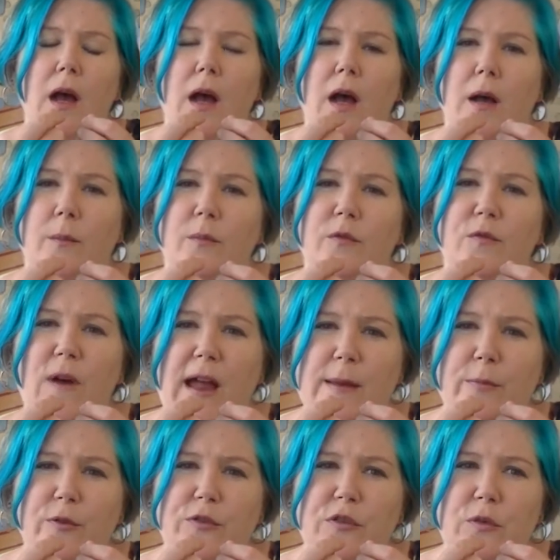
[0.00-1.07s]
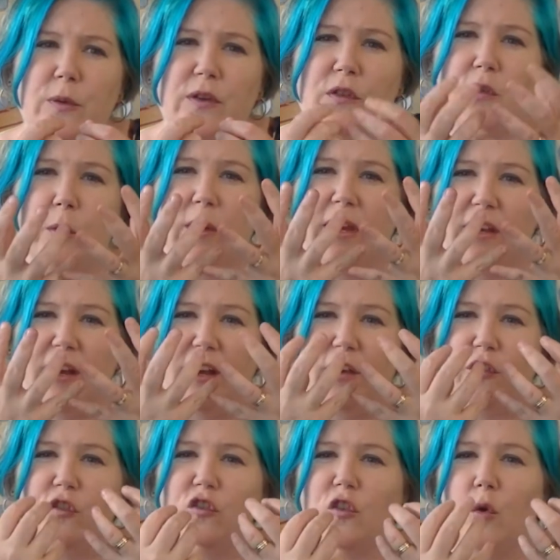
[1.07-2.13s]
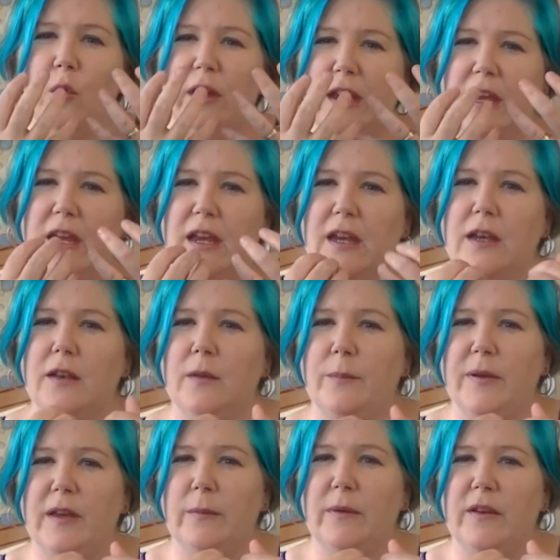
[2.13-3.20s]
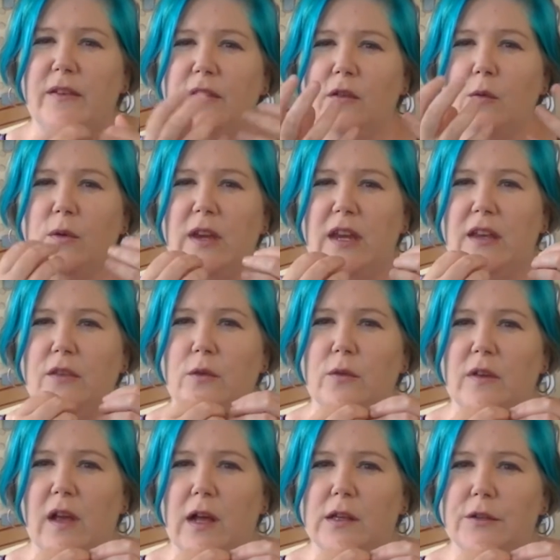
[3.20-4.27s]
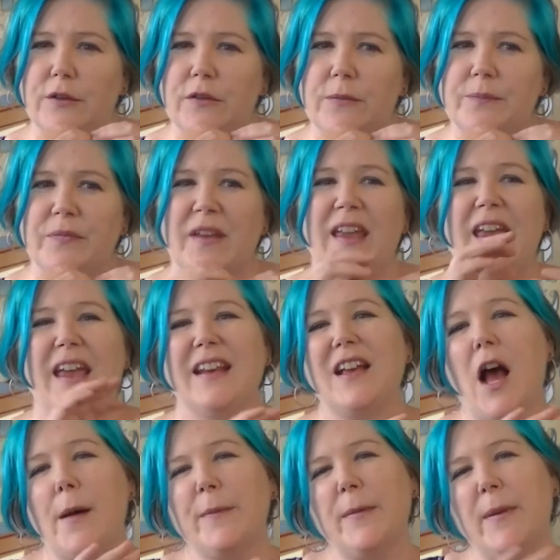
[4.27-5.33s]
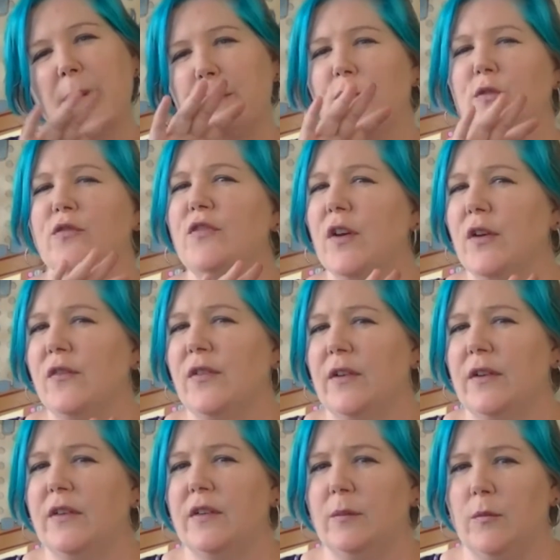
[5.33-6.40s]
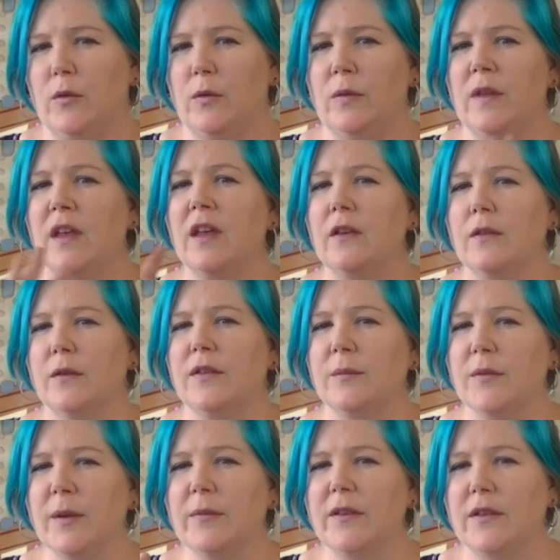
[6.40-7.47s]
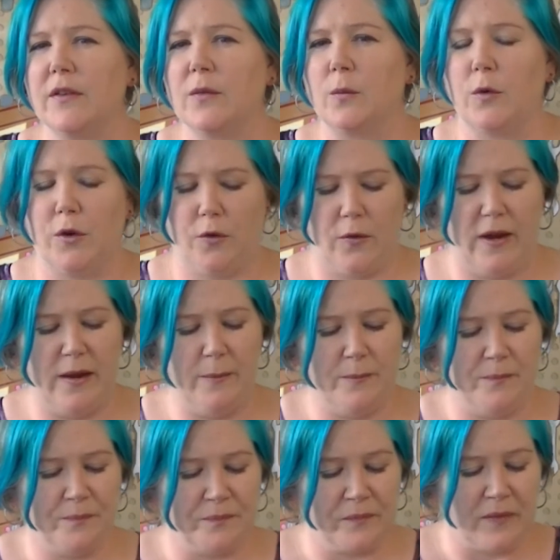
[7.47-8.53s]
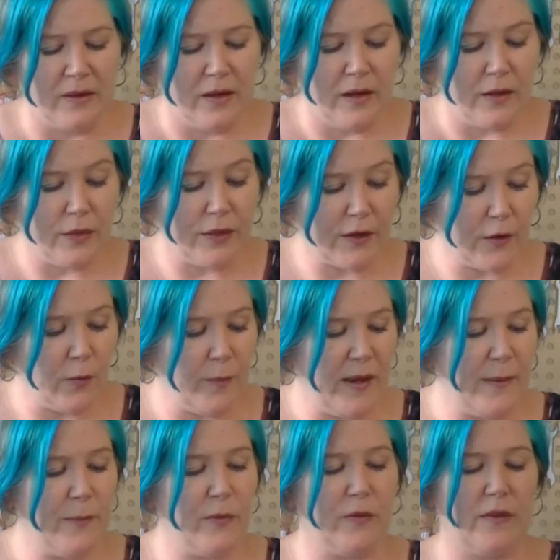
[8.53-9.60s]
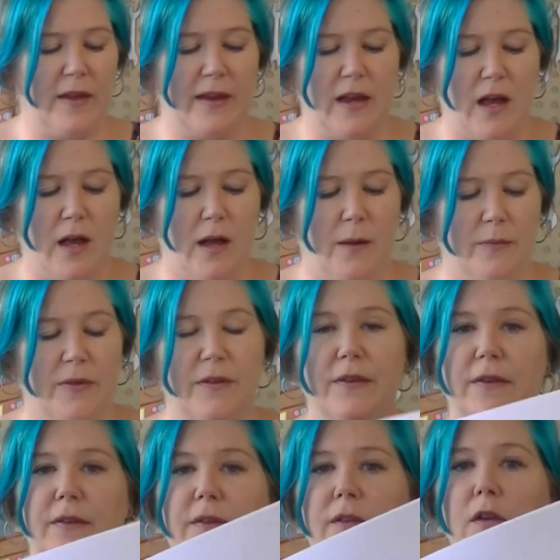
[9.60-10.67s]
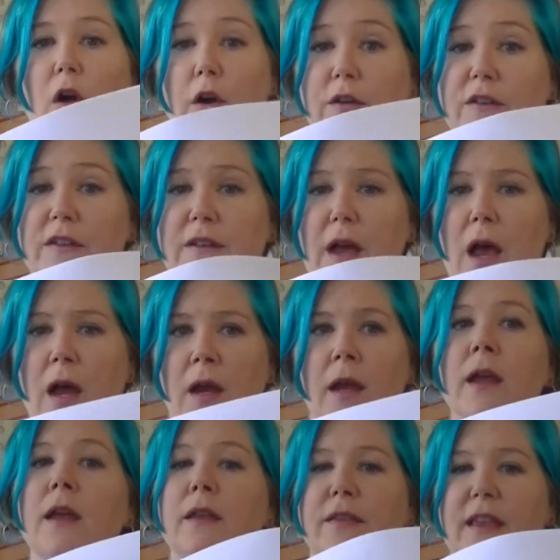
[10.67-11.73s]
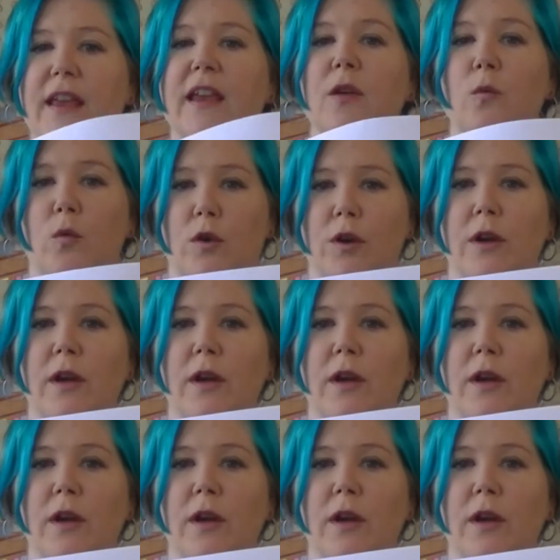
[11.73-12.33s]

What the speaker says: fiber to it so it can kind of soak in the pigment, soak in those colors. And copy paper is very, very smooth. So sometimes it doesn't work great. Thicker papers like this is cardstock, they can work,